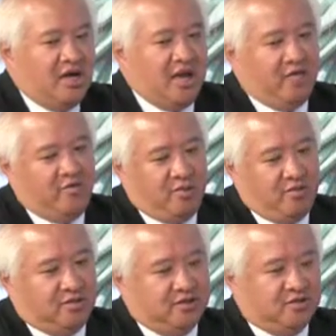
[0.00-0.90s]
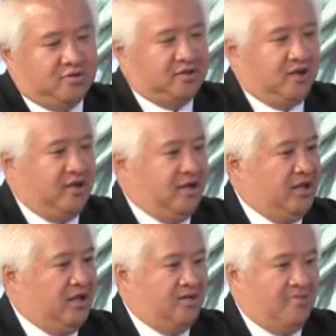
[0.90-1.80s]
And the Republicans are saying,
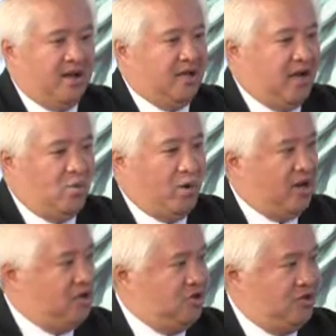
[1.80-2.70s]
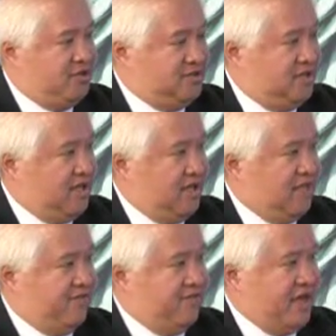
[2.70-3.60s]
my God, why did you do this at the
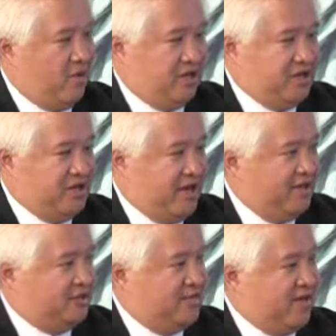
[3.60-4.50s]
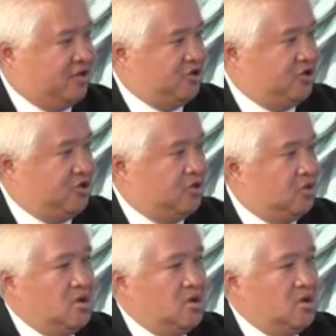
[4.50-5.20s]
11th hour? Because you had this back in June.